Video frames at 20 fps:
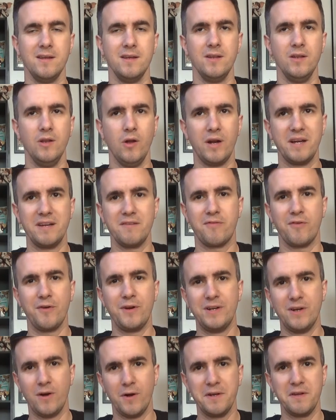
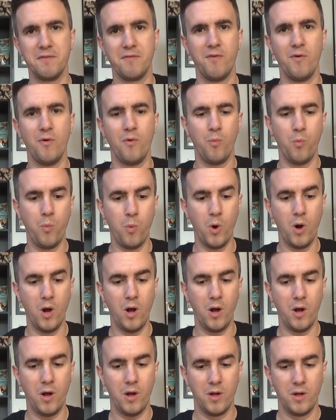'93, '94
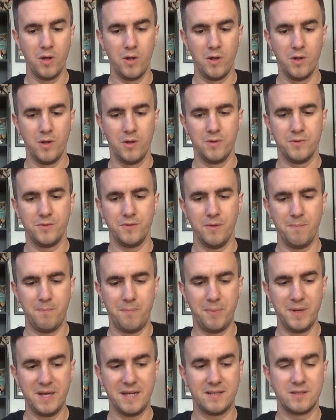were the
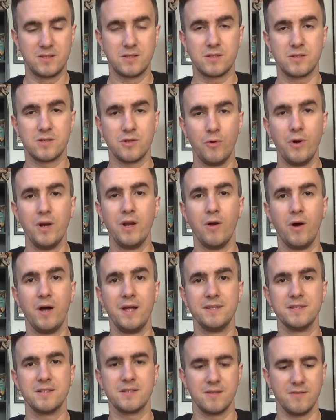big toy
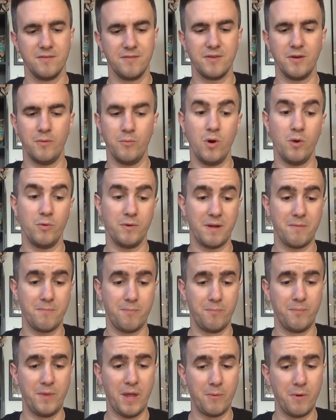lines. Well,
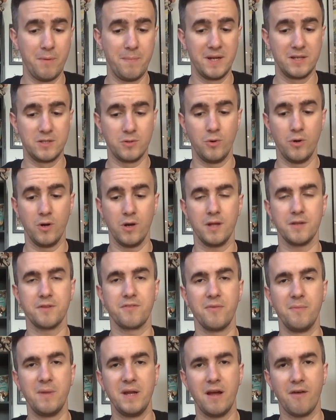they were big toy lines
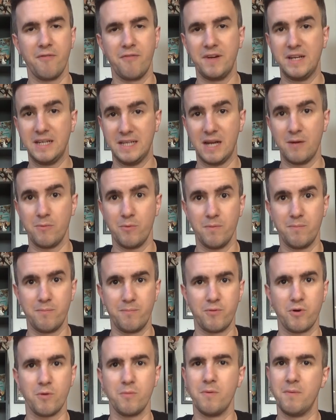for me. I think they were
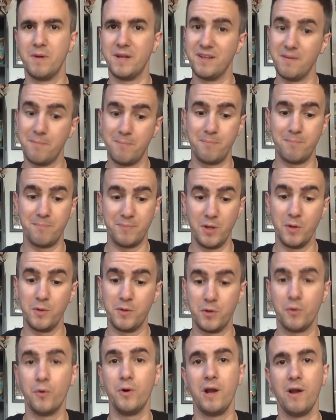probably the
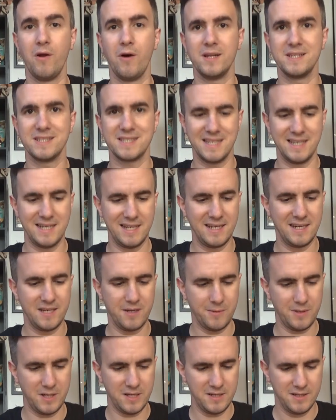toy lines then
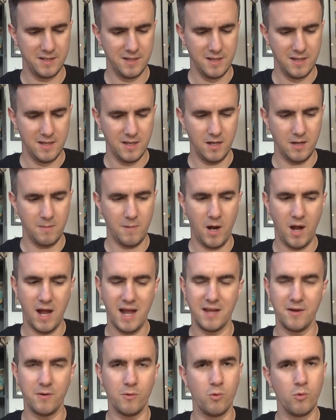anyway. I
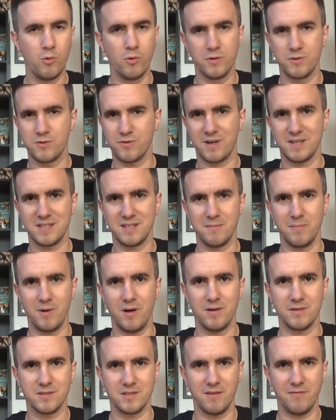had all the Jurassic
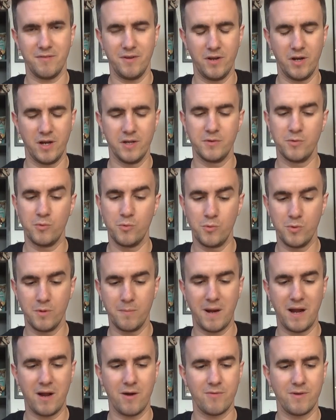Park stuff and I had all the
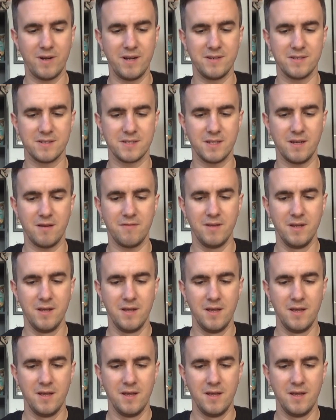Power Ranger stuff,